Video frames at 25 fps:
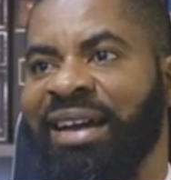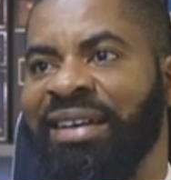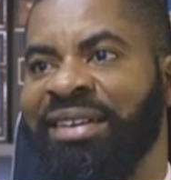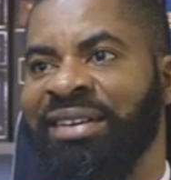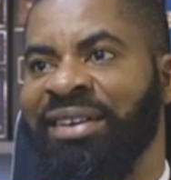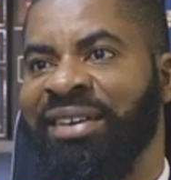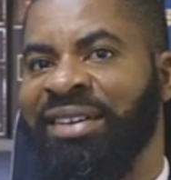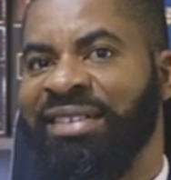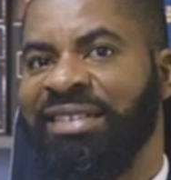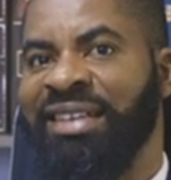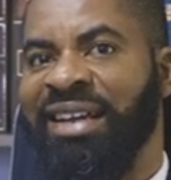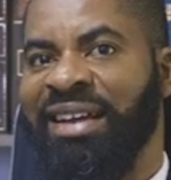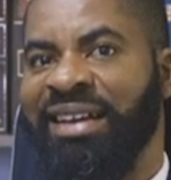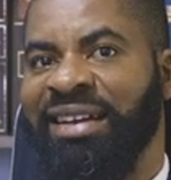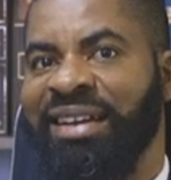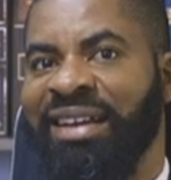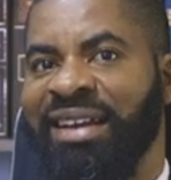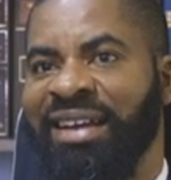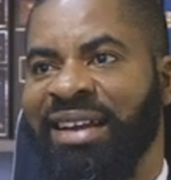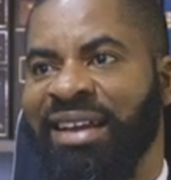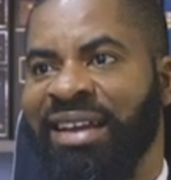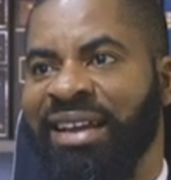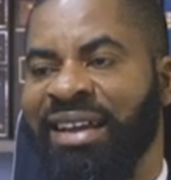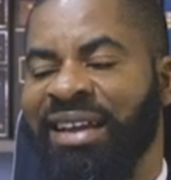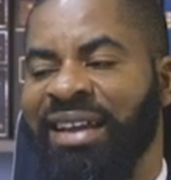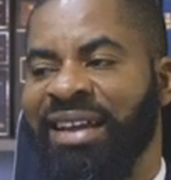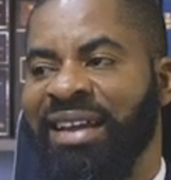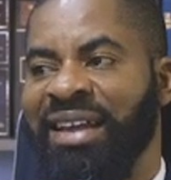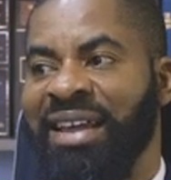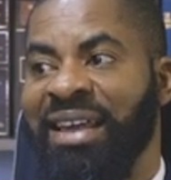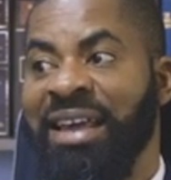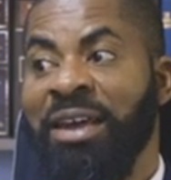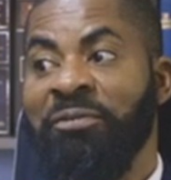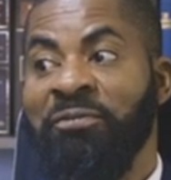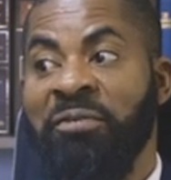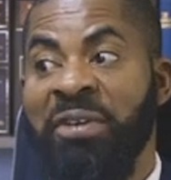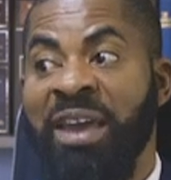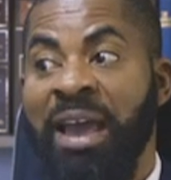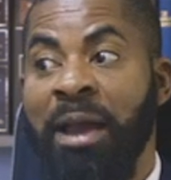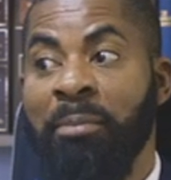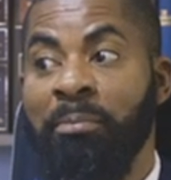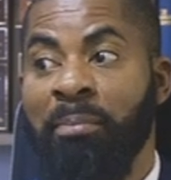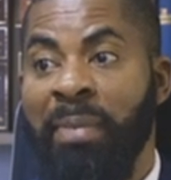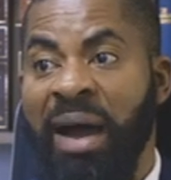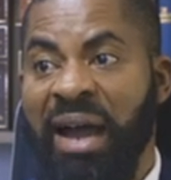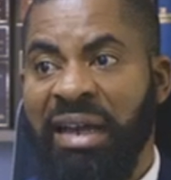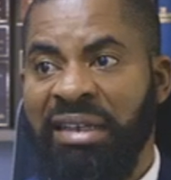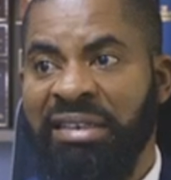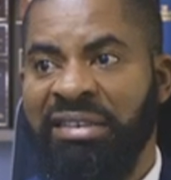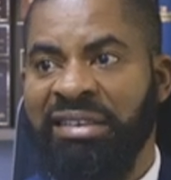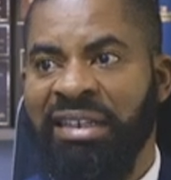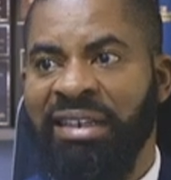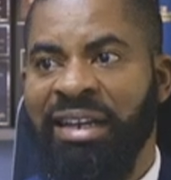You understand? If he emerged,